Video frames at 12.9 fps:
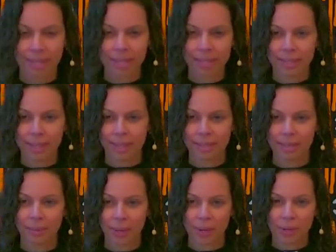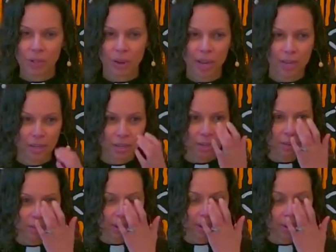that's a dance that I think we all try
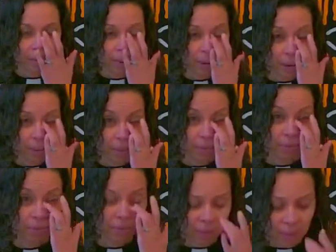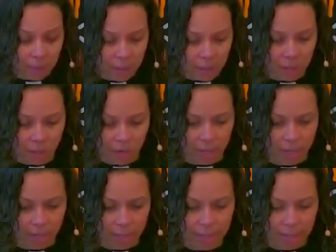to do, right? Where we feel the
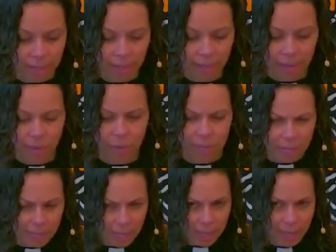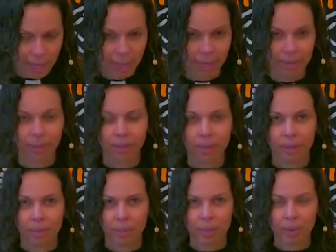injustice, we see it,
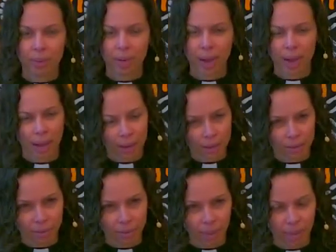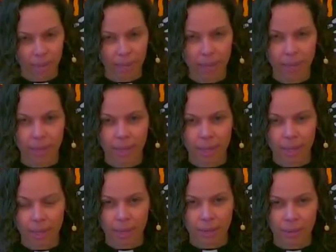we don't want to hide from it,
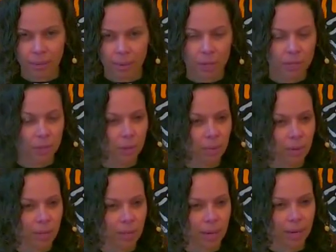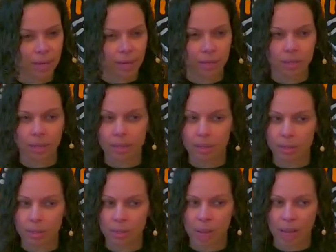we also don't want to let it
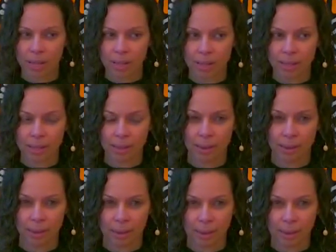consume us,